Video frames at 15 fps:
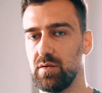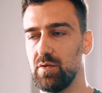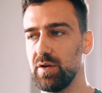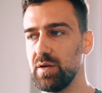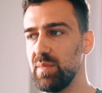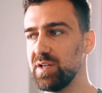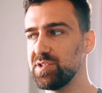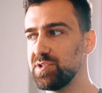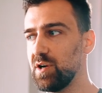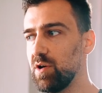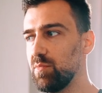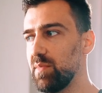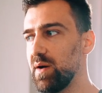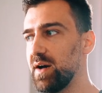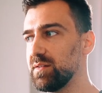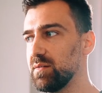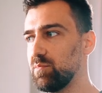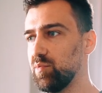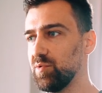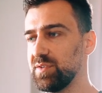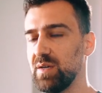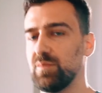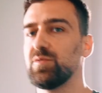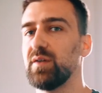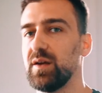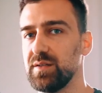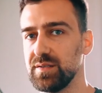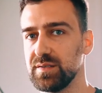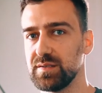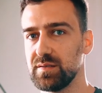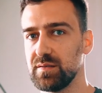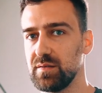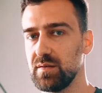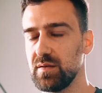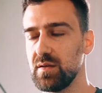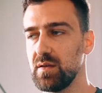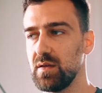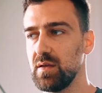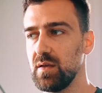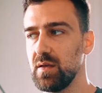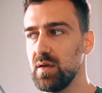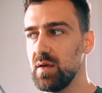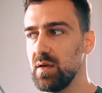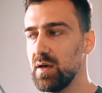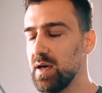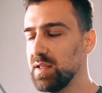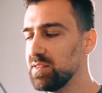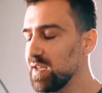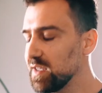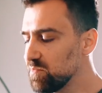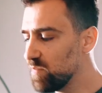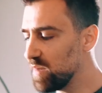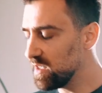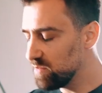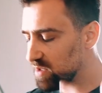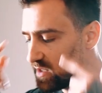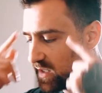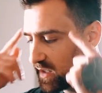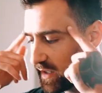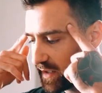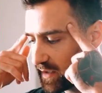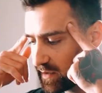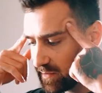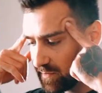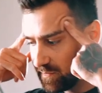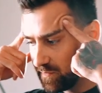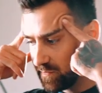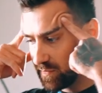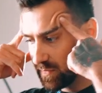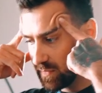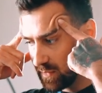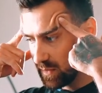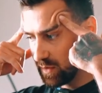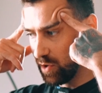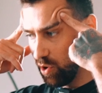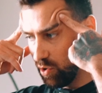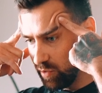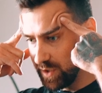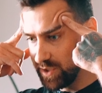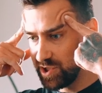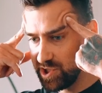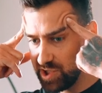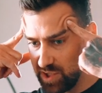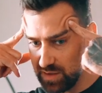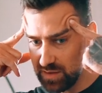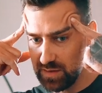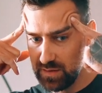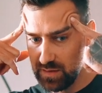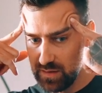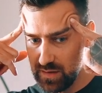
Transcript: or imagine how bad a bootcamp grad is. And that made me think, like, holy shit,